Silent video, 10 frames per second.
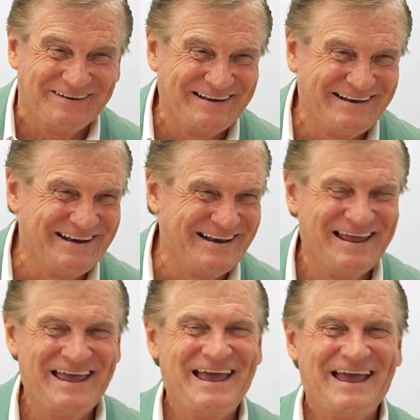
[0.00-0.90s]

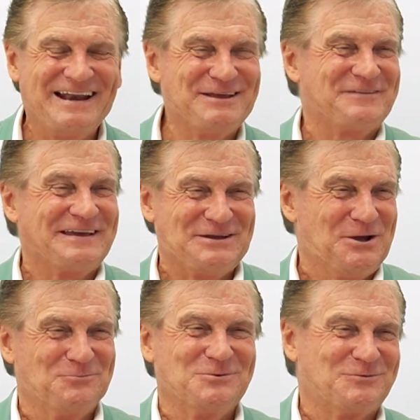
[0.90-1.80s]
and if they
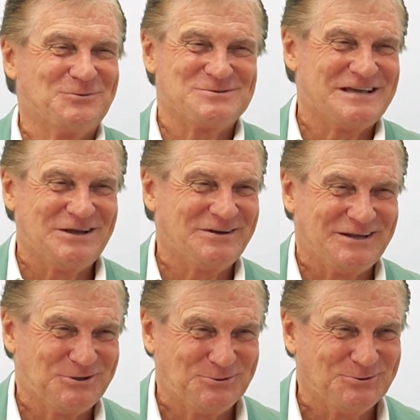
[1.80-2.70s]
don't, well, of course, they don't
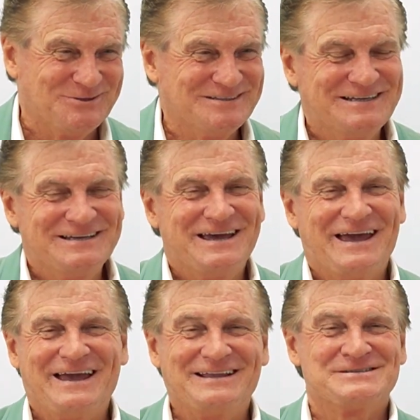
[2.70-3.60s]
get a call. Yeah.
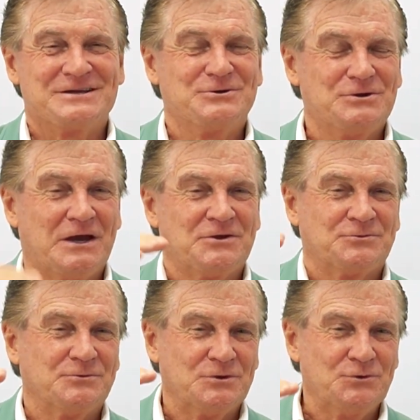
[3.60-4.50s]
And so you go
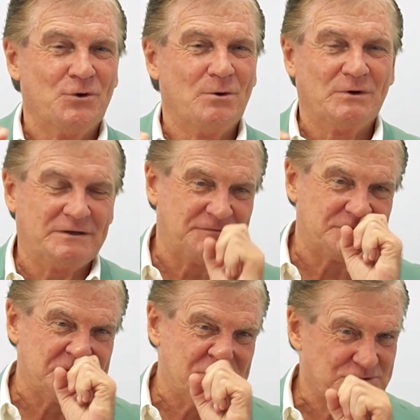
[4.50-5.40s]
through the normal, if
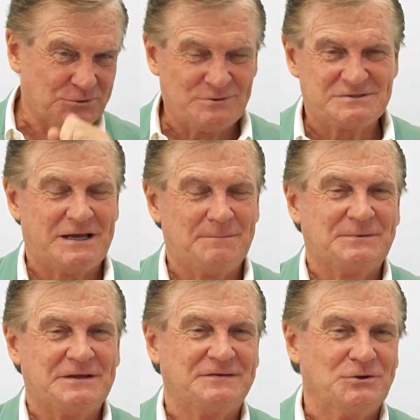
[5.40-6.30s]
it's an insurance
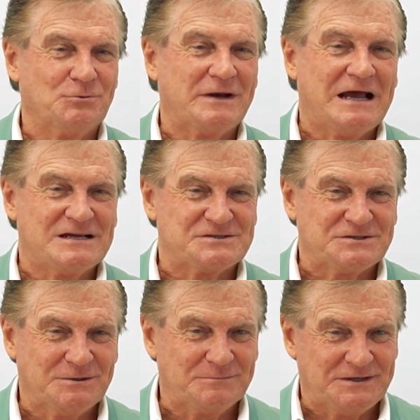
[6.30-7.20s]
company, you would ask
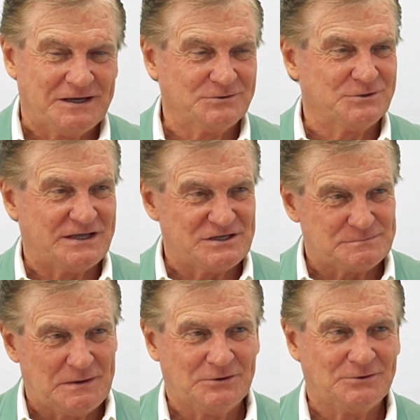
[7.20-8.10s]
them, you know, do they
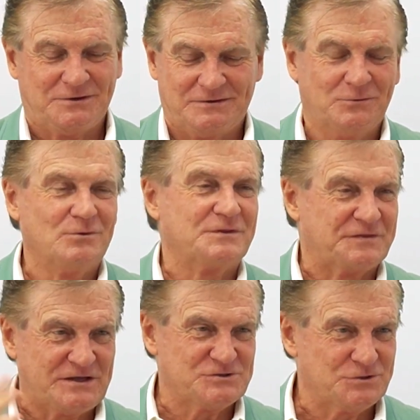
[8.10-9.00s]
smoke? And all the
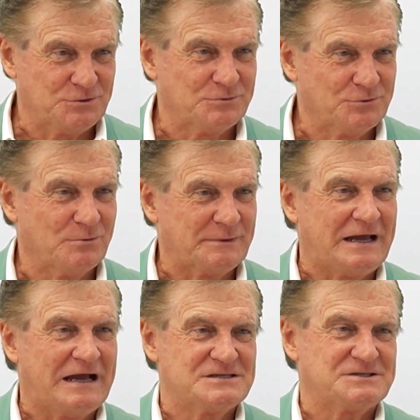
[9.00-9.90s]
things that you would normally
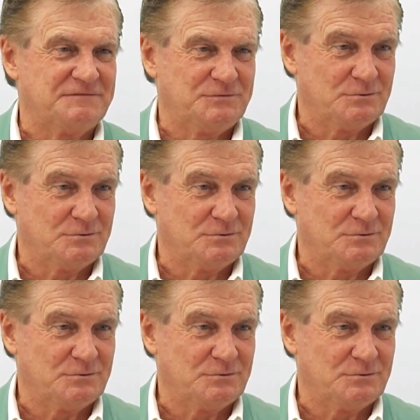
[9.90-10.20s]
ask if